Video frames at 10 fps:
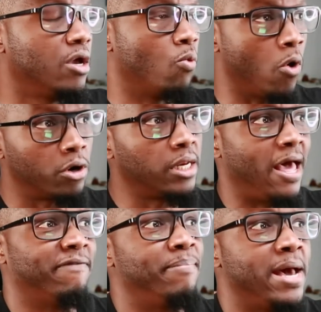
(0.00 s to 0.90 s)

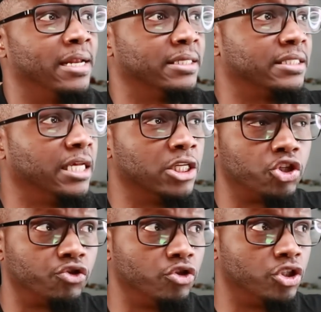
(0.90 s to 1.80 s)
Work-life balance is
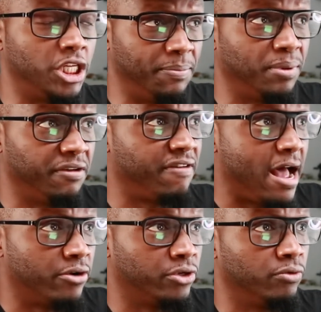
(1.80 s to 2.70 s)
deeply
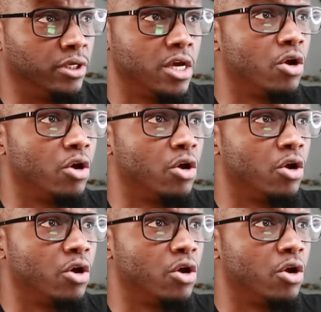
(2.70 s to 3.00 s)
valued.